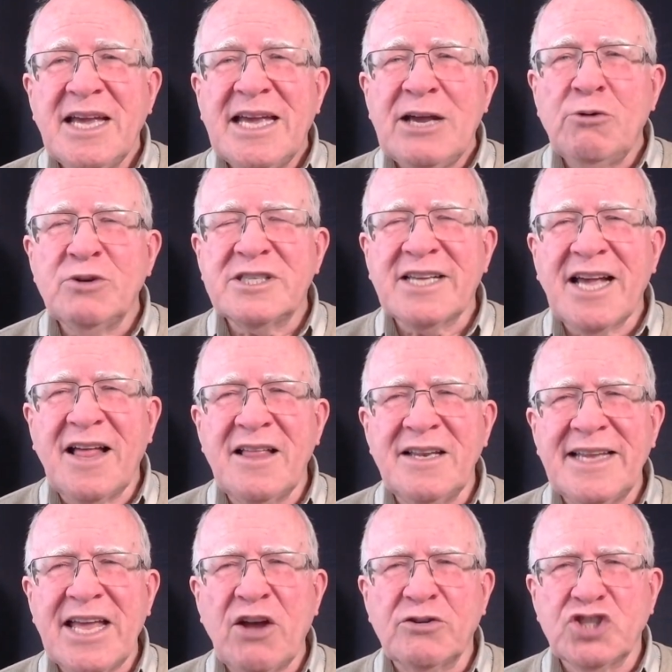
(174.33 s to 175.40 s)
It was
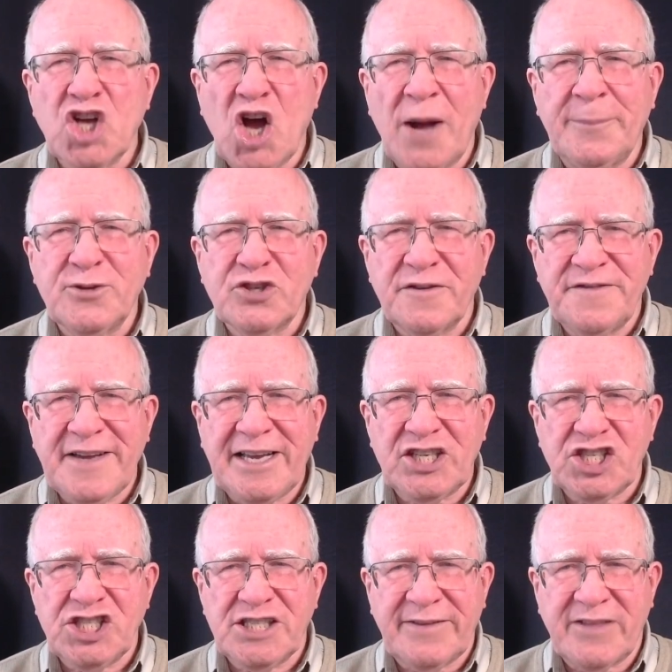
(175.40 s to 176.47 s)
Galileo's
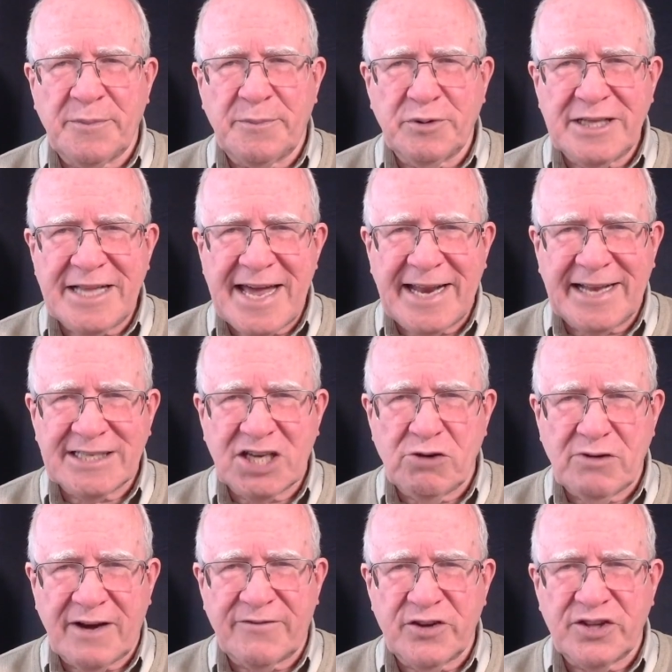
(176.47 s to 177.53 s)
observations of the planets,
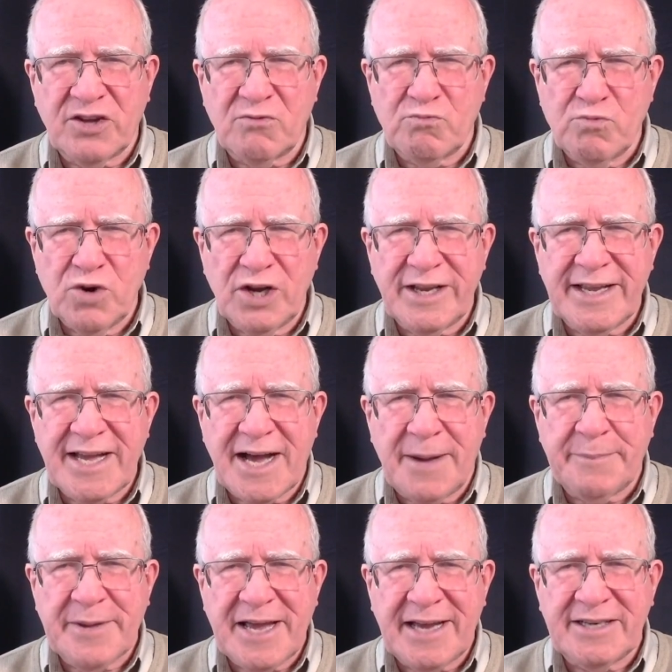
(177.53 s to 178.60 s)
however, that really
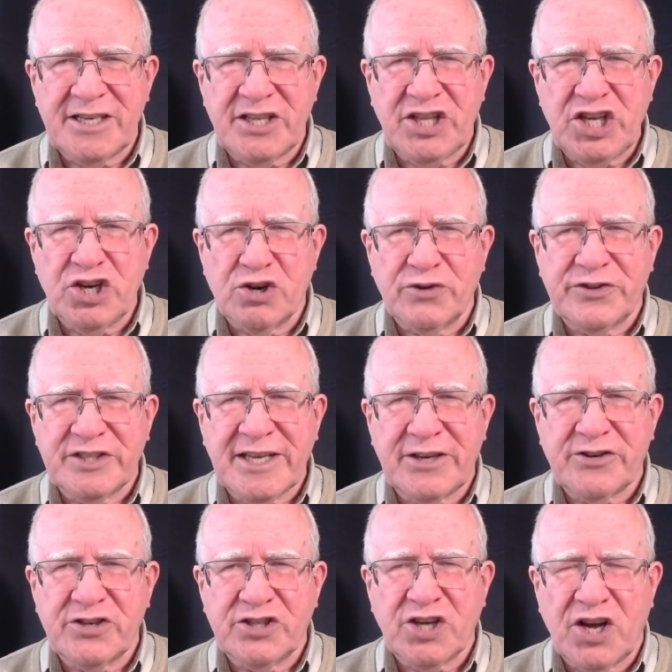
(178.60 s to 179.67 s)
upended the Earth
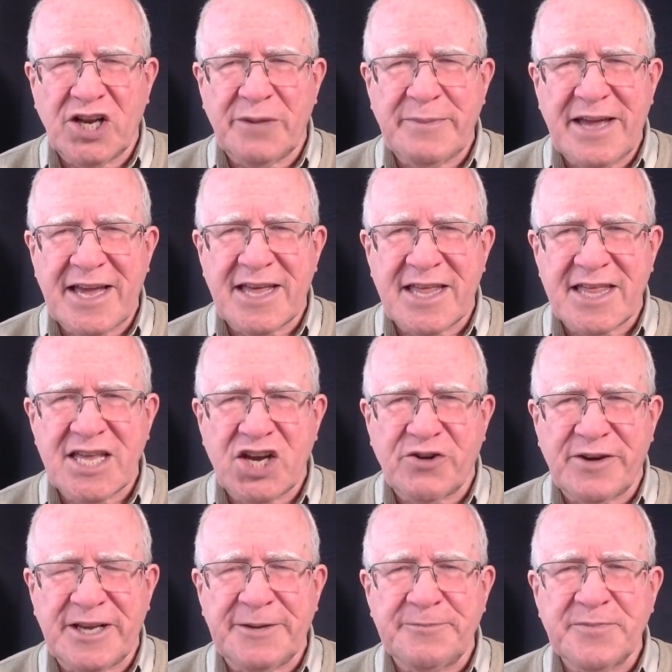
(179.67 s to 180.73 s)
centered Ptolemaic
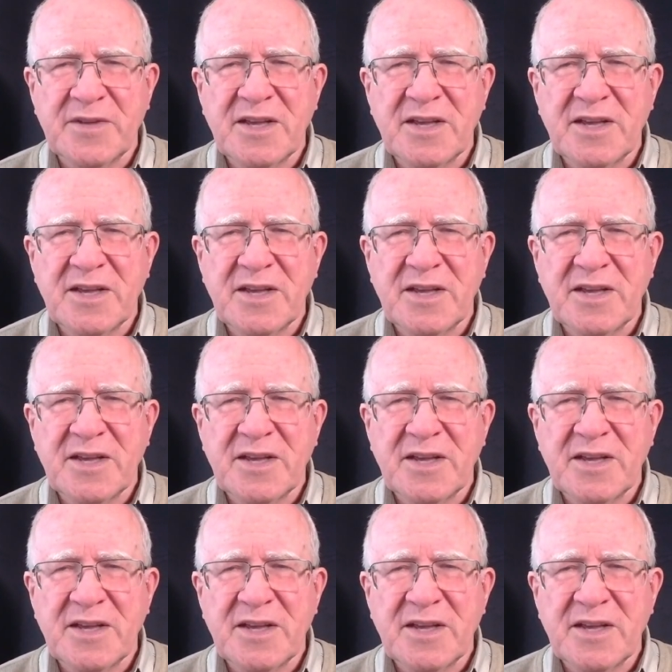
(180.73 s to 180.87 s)
theory.